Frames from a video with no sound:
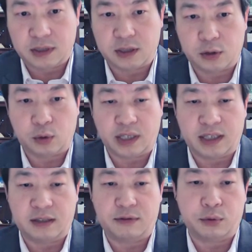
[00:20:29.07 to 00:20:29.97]
So they
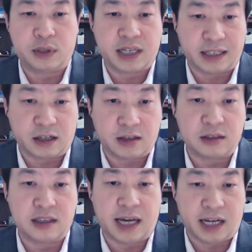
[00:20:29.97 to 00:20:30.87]
give you a
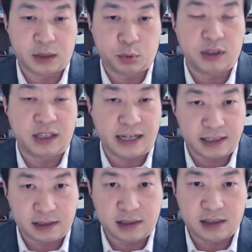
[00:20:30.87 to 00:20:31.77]
technology expert
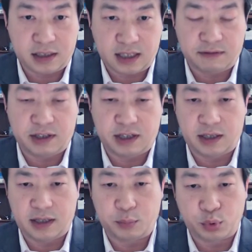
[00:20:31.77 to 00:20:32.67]
license if
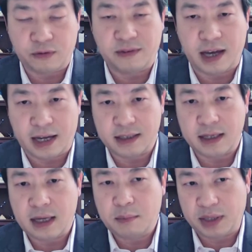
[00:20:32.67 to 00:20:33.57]
they approve that,
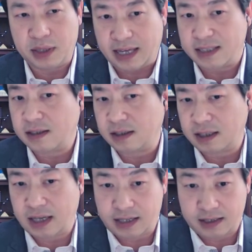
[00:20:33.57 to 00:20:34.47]
but that's going to
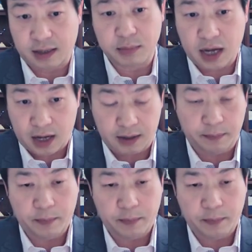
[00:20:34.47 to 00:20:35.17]
take some time.